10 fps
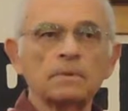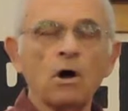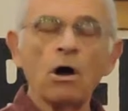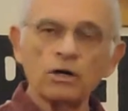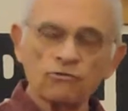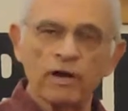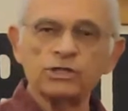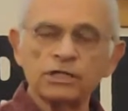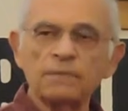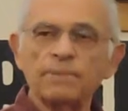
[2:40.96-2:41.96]

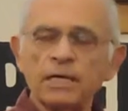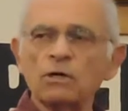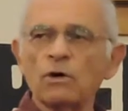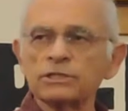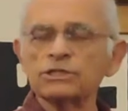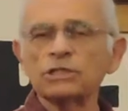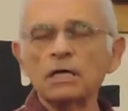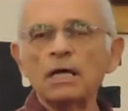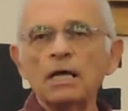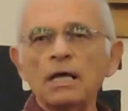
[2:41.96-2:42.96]
heart-wrenching because
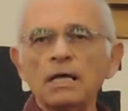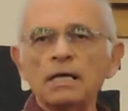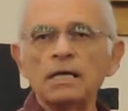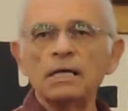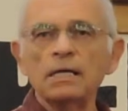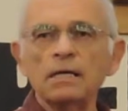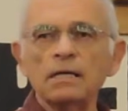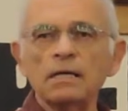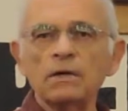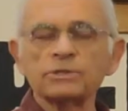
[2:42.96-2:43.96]
it